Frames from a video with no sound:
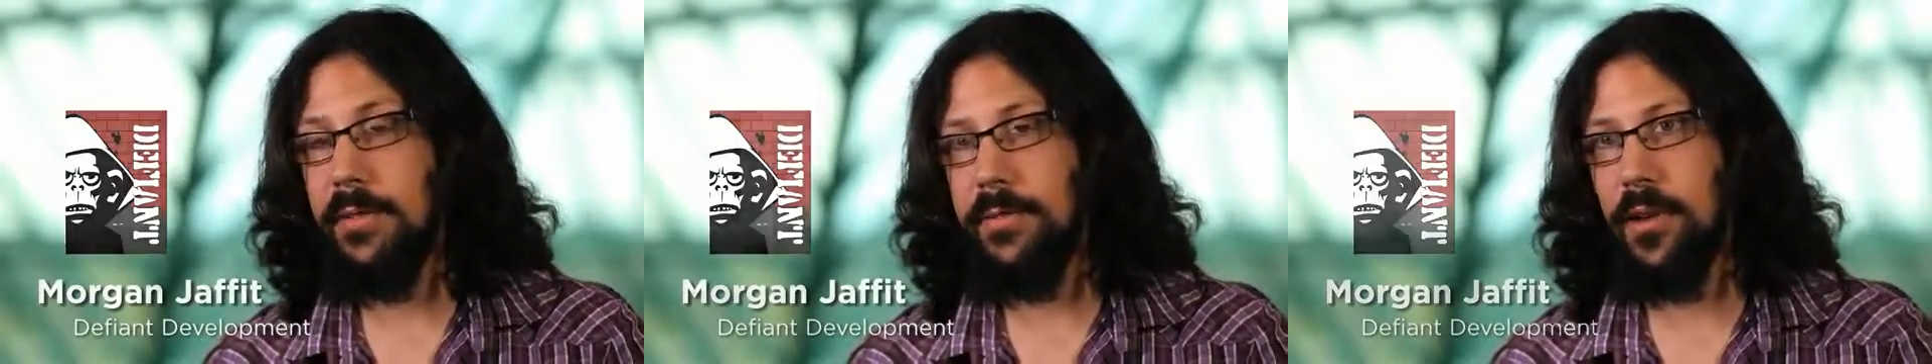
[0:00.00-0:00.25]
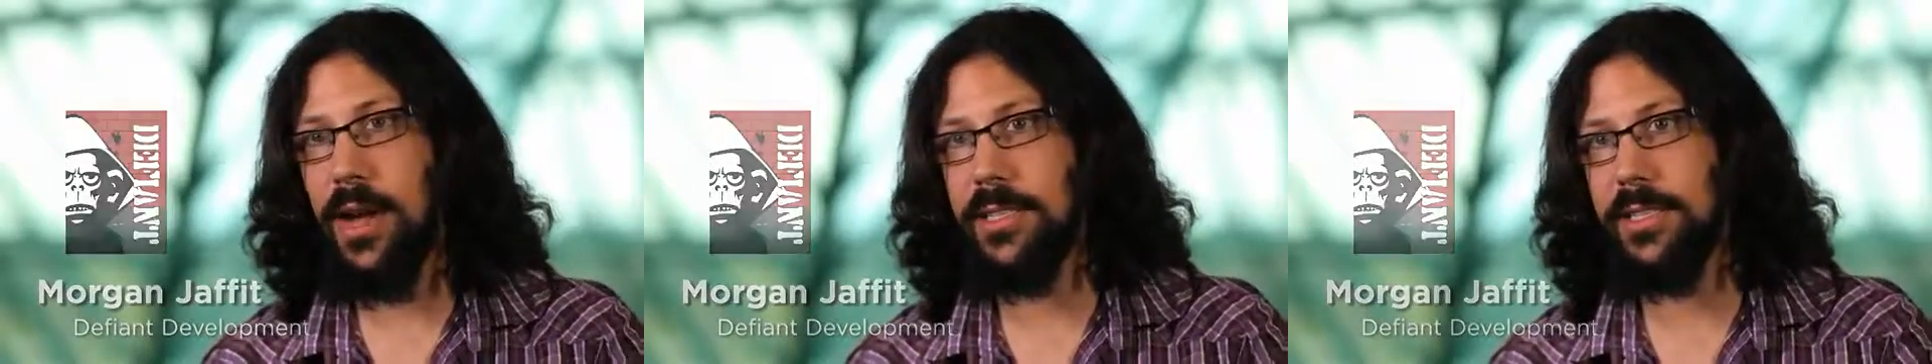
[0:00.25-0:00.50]

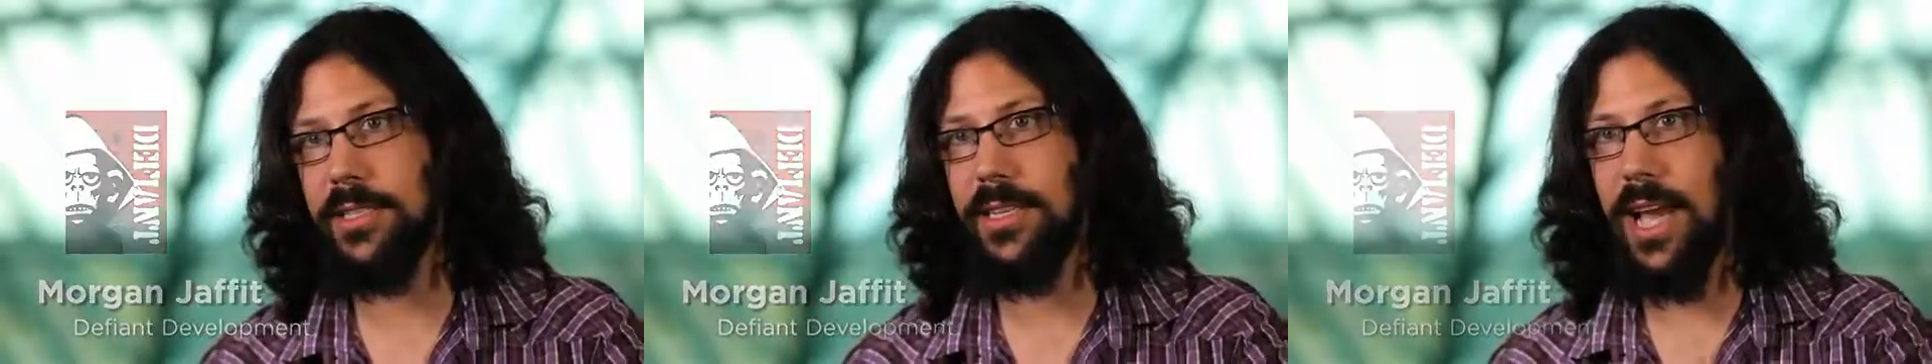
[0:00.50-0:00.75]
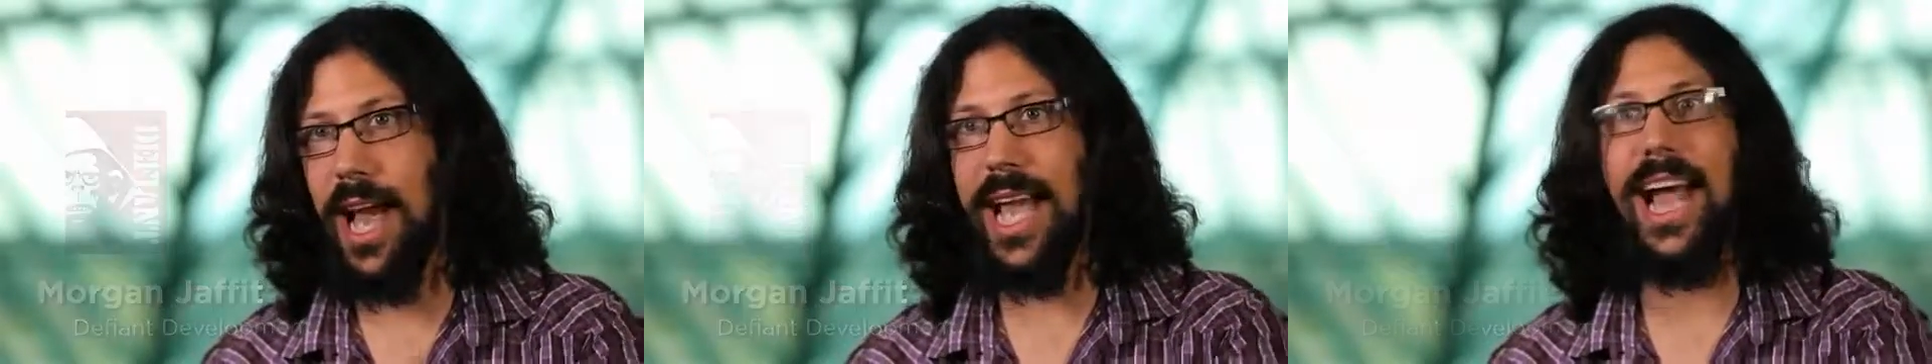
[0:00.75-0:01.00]
For us,
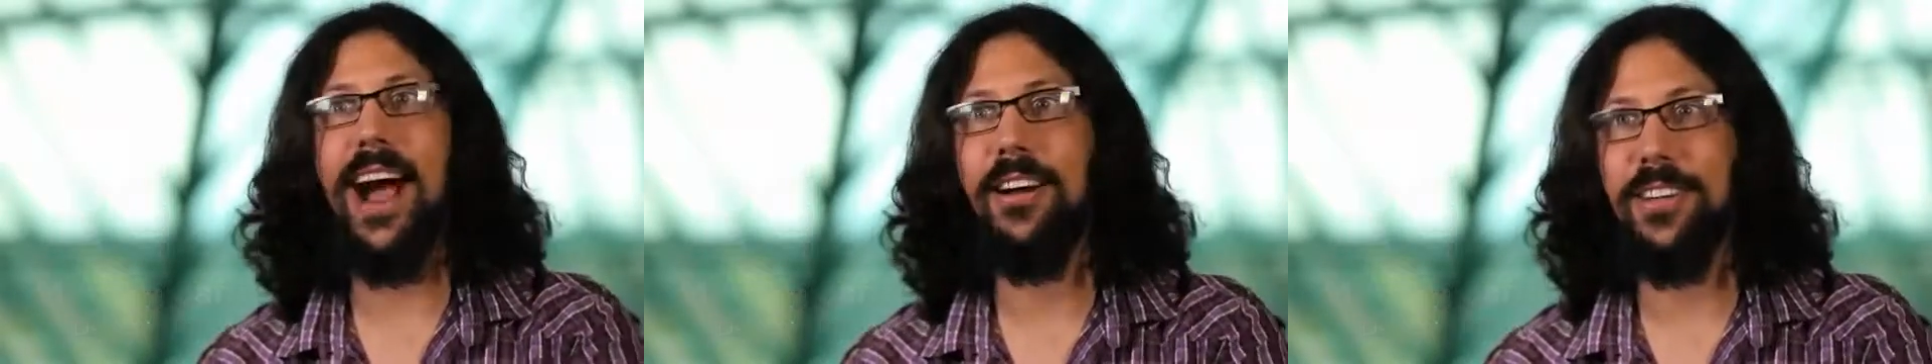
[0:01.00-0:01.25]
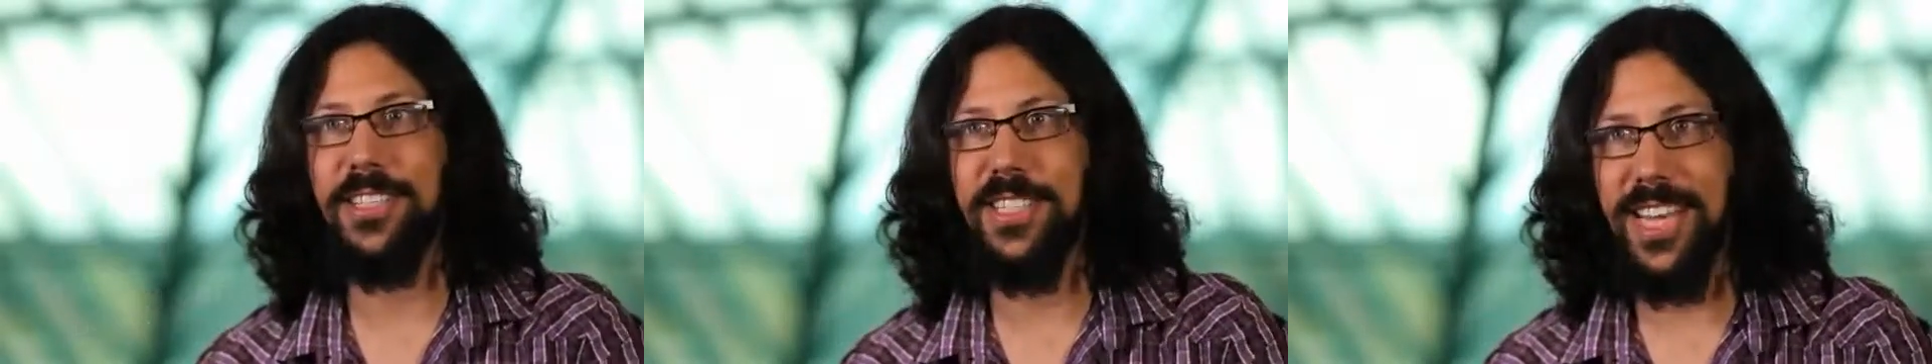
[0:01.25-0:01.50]

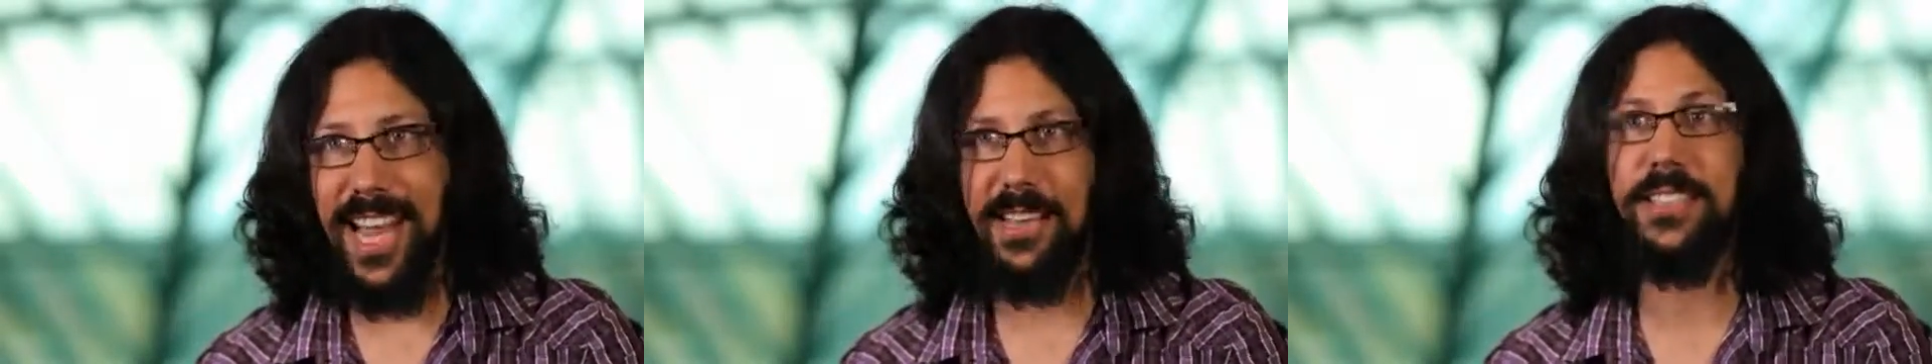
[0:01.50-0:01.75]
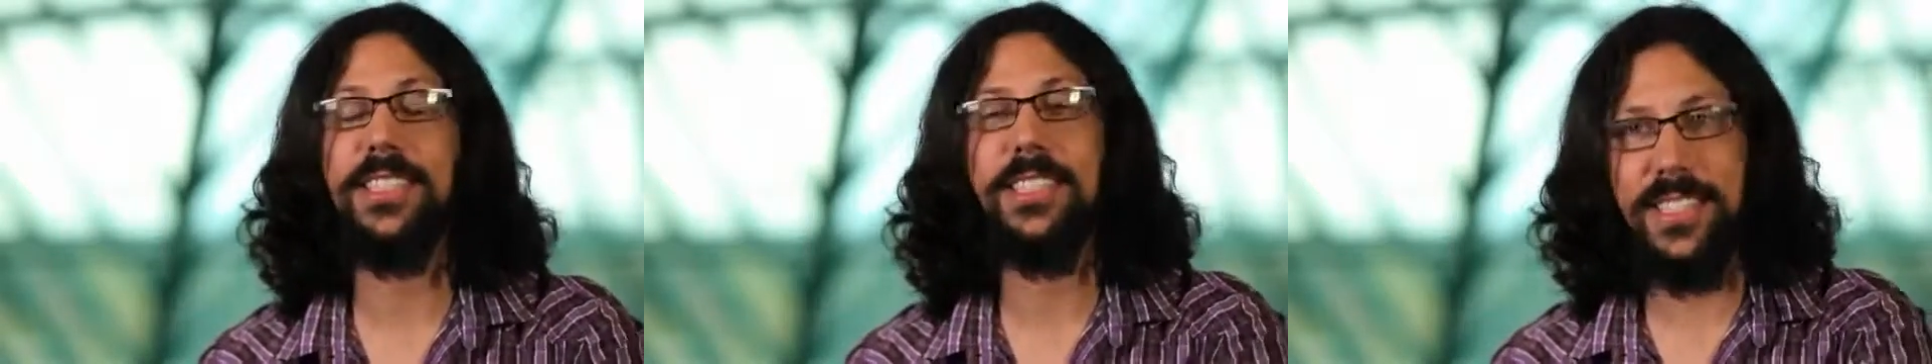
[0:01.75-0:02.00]
AR is the
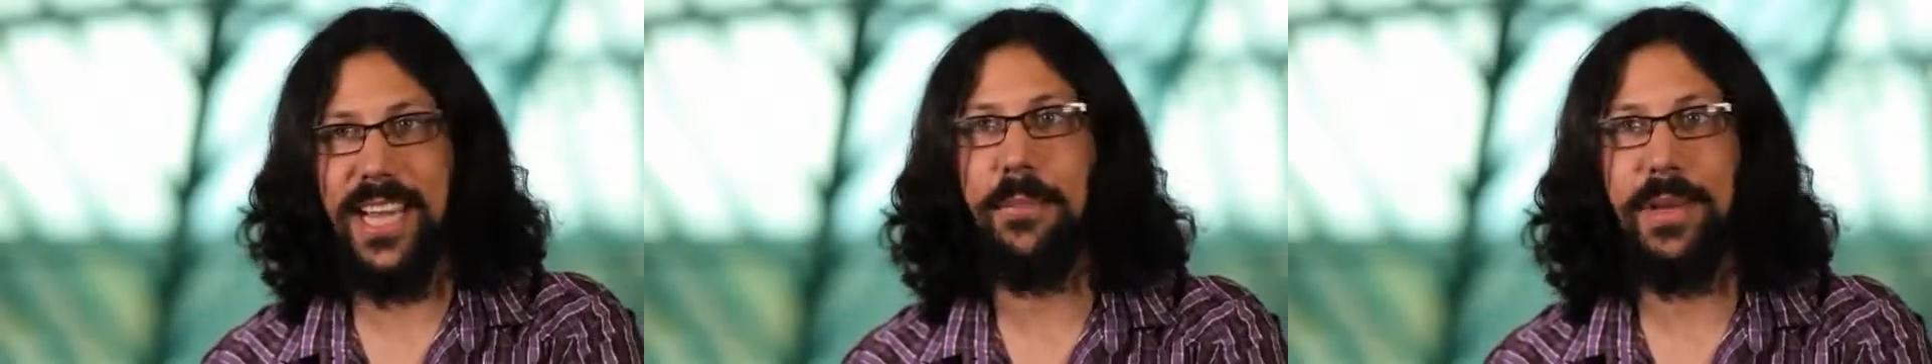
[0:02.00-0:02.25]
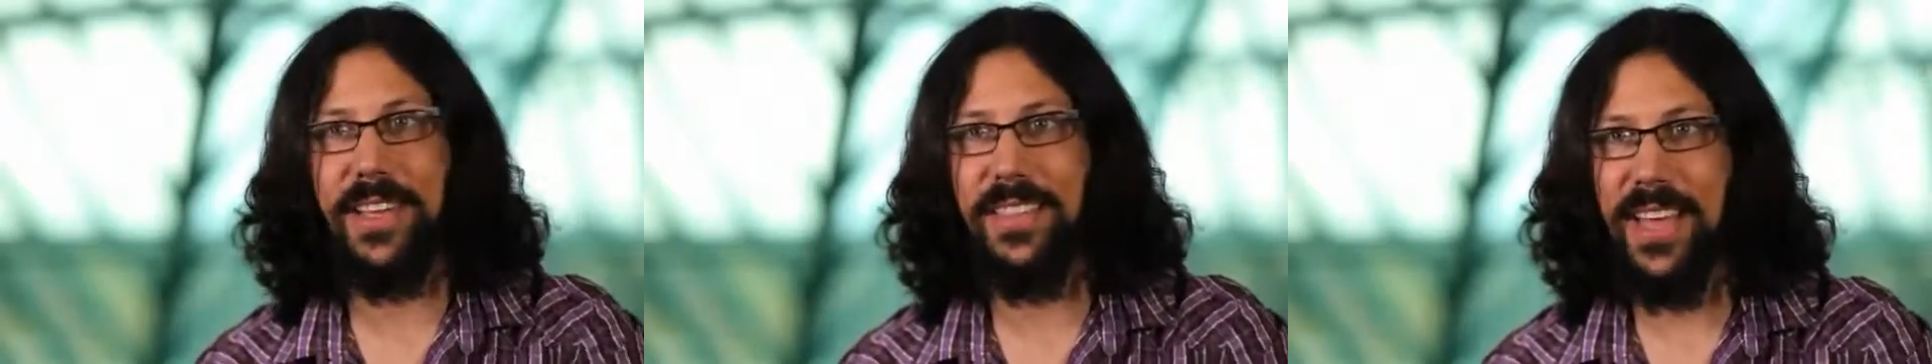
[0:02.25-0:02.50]
next
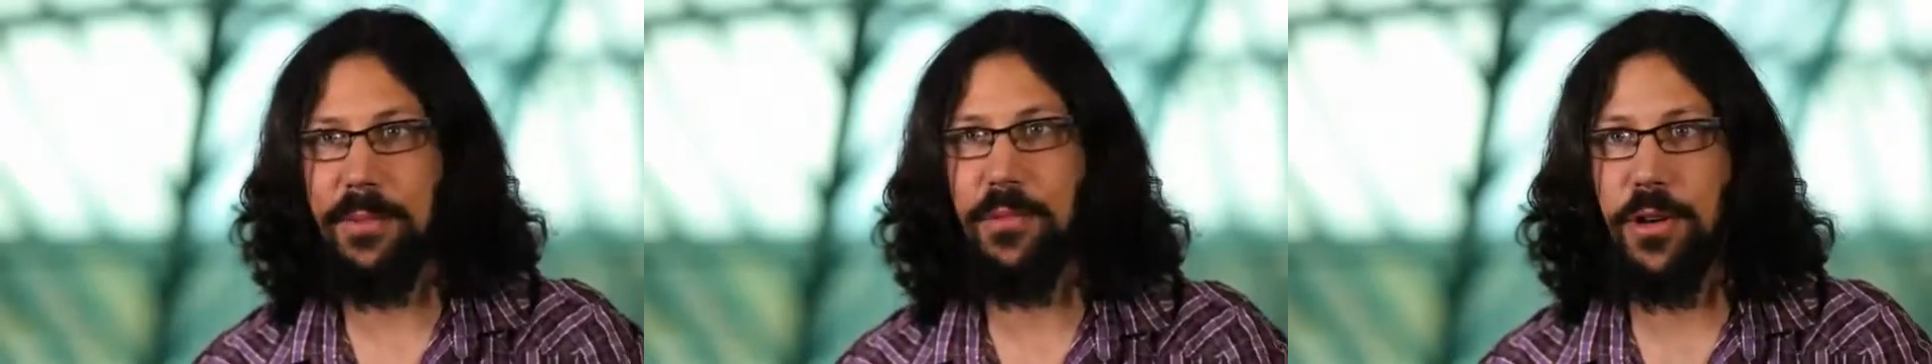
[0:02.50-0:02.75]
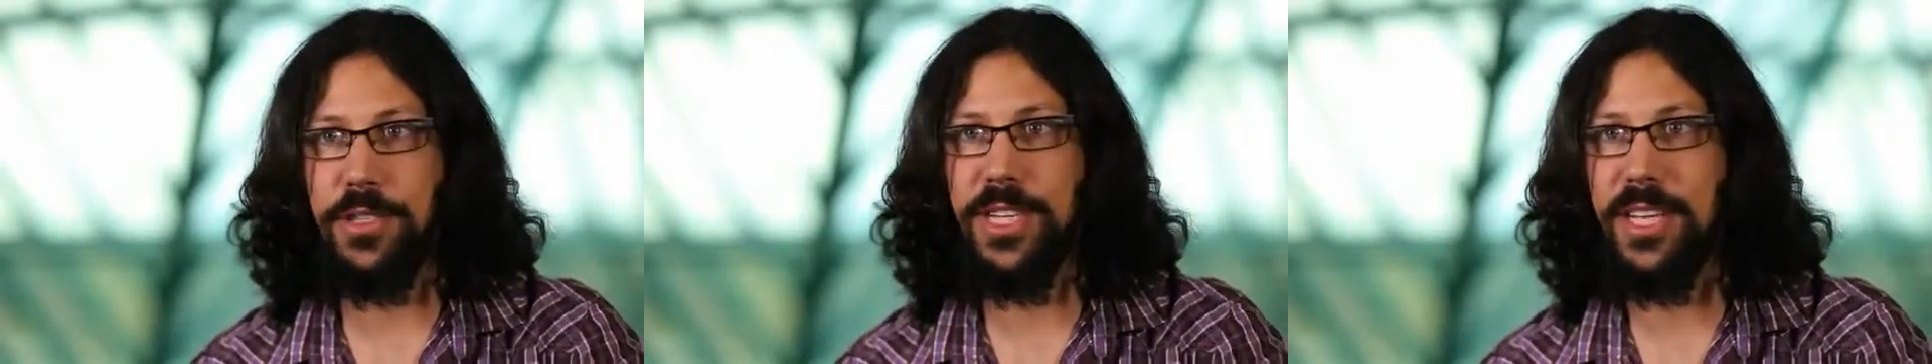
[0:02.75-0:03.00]
step in that
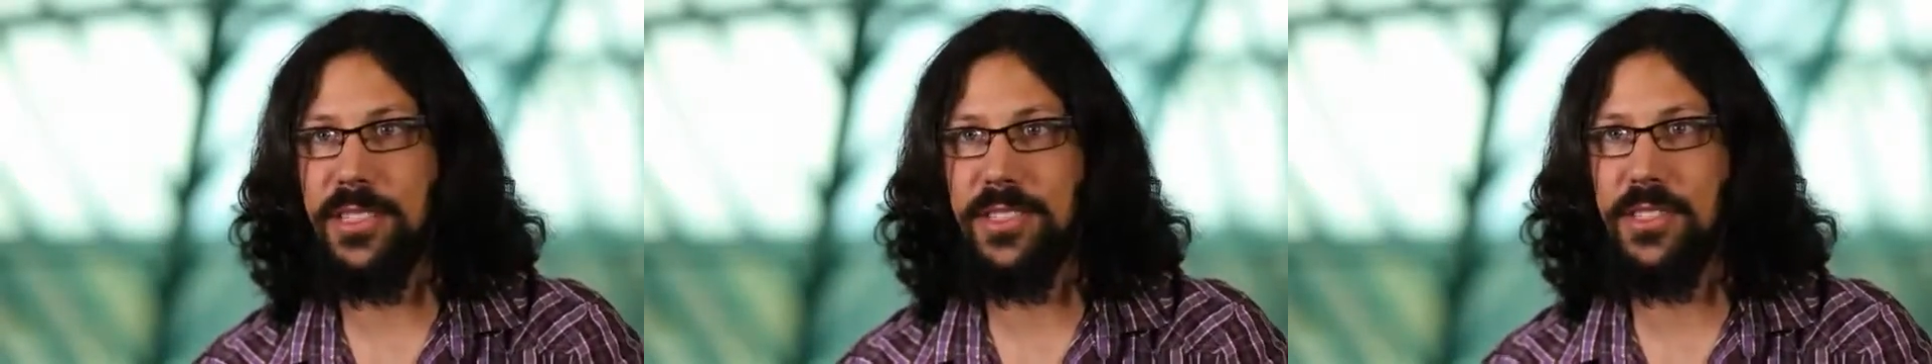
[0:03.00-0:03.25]
process,